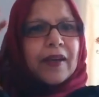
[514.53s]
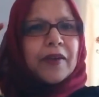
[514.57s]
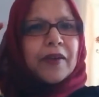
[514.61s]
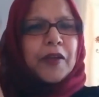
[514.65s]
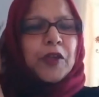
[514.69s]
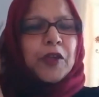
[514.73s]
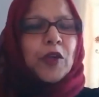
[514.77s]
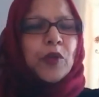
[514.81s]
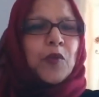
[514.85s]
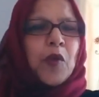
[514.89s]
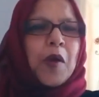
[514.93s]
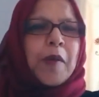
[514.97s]
you
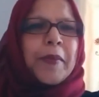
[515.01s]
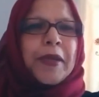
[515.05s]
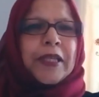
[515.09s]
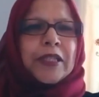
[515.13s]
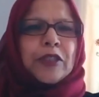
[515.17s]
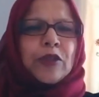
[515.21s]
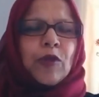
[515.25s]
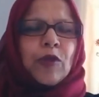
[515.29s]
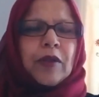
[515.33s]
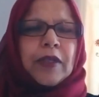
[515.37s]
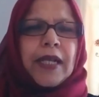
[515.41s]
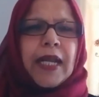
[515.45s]
know, women's
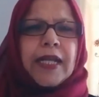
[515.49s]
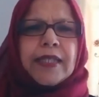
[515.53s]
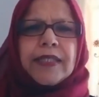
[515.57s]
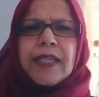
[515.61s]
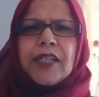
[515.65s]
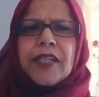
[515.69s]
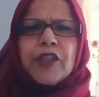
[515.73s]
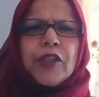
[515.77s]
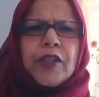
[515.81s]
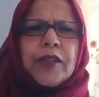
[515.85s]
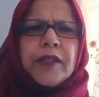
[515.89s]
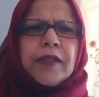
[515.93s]

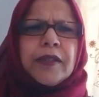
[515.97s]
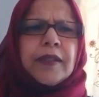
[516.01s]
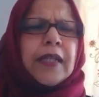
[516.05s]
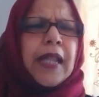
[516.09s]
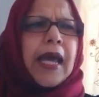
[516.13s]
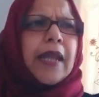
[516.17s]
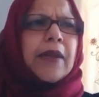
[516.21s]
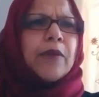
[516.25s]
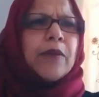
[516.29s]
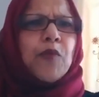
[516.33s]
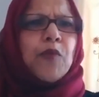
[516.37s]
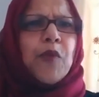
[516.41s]
organization
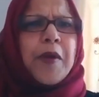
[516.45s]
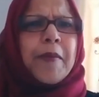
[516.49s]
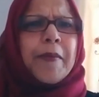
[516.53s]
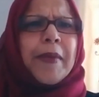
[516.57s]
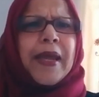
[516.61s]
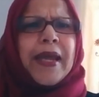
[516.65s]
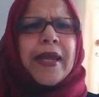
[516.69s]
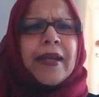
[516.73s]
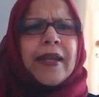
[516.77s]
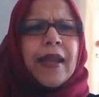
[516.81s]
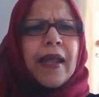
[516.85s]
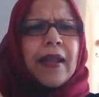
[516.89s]
and
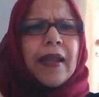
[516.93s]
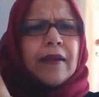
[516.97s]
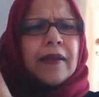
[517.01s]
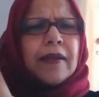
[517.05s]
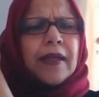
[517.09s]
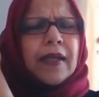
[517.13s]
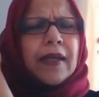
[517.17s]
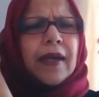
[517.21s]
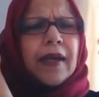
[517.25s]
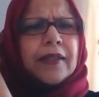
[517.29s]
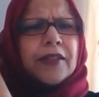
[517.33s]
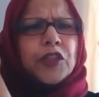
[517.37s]
women
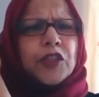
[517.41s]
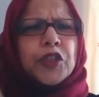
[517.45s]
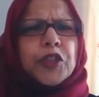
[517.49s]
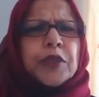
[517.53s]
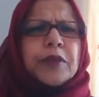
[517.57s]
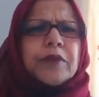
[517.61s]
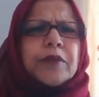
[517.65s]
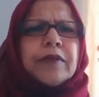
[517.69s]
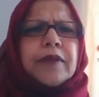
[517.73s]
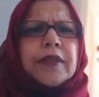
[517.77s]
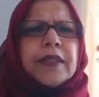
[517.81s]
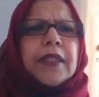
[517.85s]
and, and
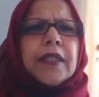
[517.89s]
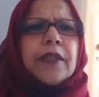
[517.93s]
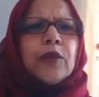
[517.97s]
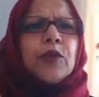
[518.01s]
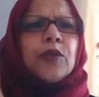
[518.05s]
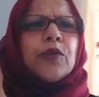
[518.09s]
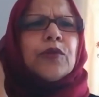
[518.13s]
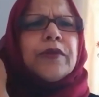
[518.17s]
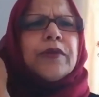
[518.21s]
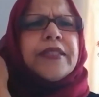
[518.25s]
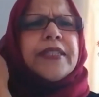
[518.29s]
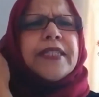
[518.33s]
children
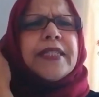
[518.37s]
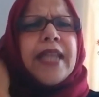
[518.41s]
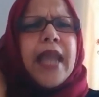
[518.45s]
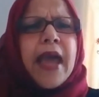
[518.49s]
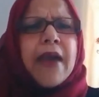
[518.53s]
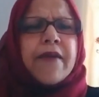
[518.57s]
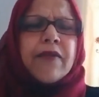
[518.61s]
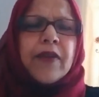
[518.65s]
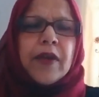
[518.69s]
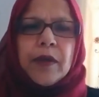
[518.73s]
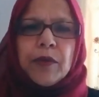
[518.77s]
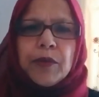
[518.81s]
who
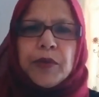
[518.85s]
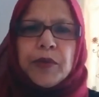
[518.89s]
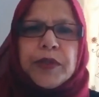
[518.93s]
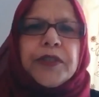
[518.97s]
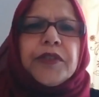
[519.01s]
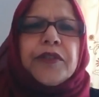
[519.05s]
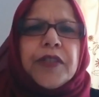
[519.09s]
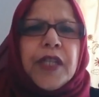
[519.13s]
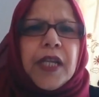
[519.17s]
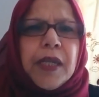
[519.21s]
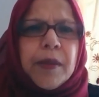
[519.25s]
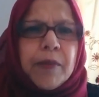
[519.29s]
never would
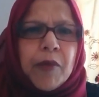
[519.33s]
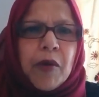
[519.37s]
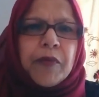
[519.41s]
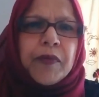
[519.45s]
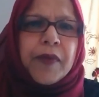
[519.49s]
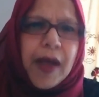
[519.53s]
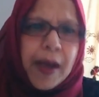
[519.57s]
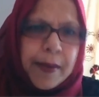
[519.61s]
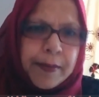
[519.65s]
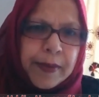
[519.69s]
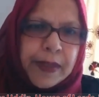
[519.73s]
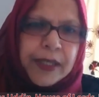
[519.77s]
dream of
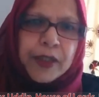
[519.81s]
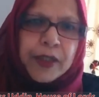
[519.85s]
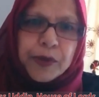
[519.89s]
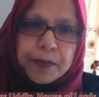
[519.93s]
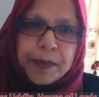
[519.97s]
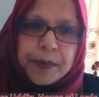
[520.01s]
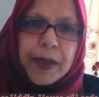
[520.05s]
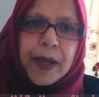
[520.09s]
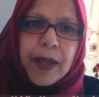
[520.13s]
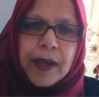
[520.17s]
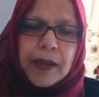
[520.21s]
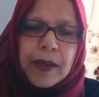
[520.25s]
coming to
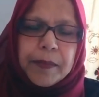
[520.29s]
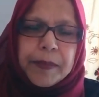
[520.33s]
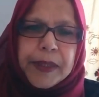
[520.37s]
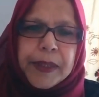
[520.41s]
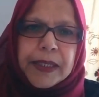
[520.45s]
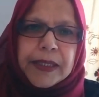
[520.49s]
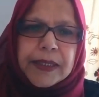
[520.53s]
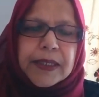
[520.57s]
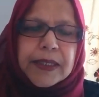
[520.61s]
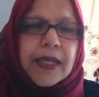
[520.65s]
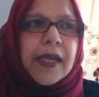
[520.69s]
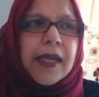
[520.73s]

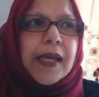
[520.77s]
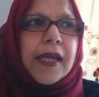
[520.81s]
parliament.